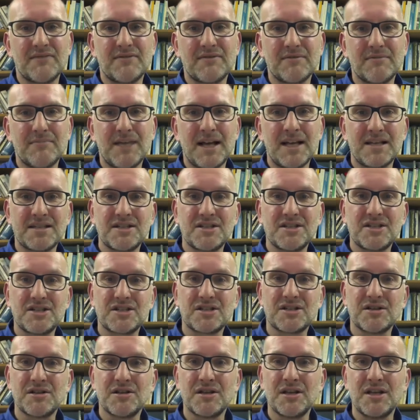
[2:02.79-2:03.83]
give the message
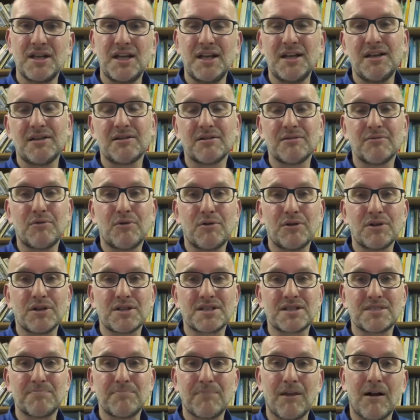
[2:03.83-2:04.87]
to the water
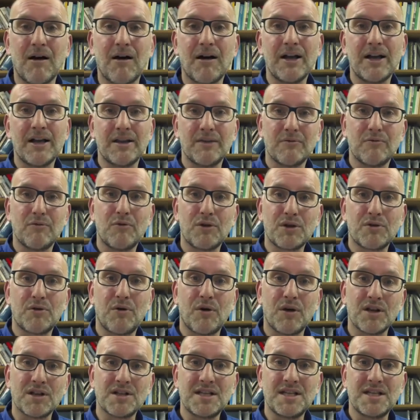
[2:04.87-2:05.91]
supply and the water
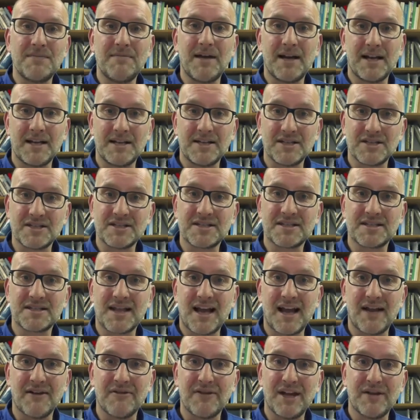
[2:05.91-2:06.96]
quality
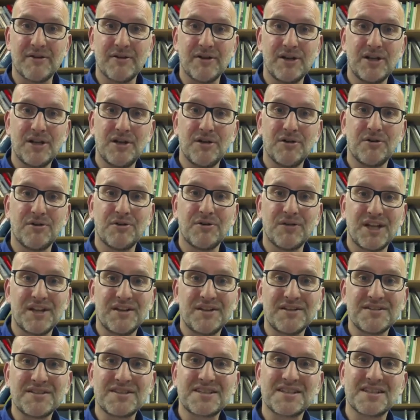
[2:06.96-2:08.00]
managers out there in the
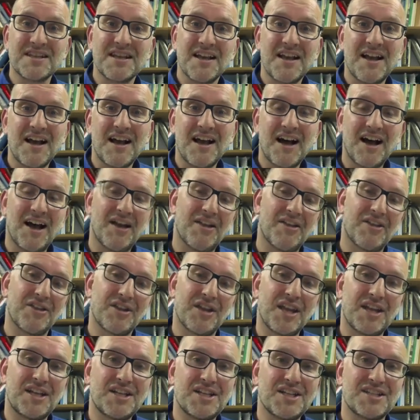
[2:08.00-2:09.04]
audience
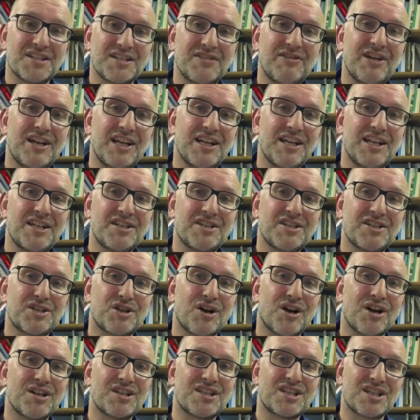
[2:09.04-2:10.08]
that they just really need to
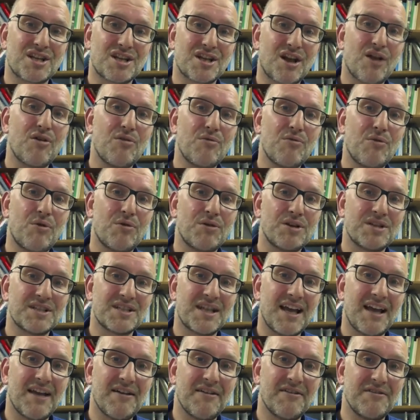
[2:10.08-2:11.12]
try and slow water
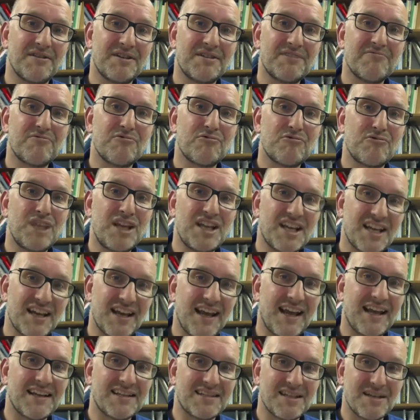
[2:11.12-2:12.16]
down,
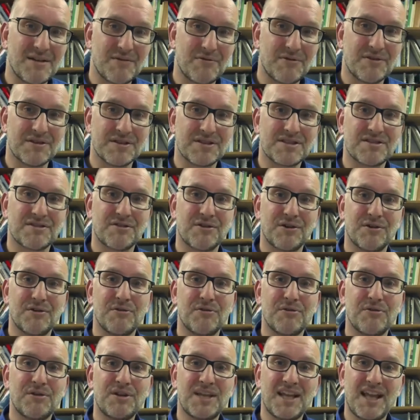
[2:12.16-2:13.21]
reconnect it with the
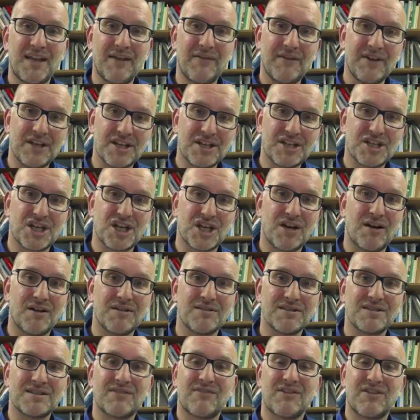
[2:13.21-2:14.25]
soil, give it a
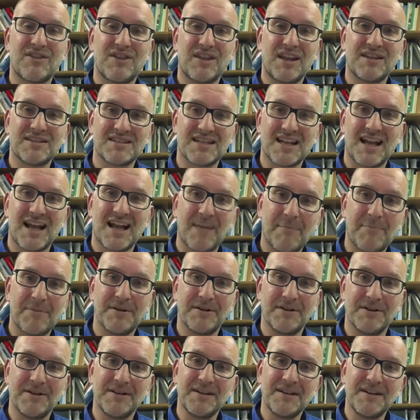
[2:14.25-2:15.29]
chance for things to
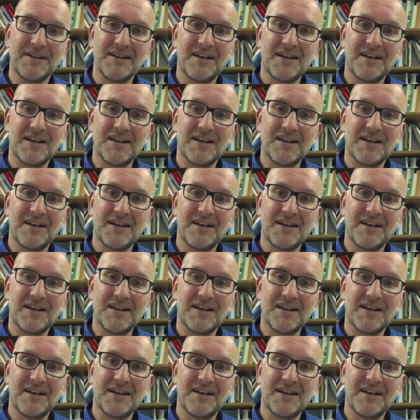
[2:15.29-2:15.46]
happen.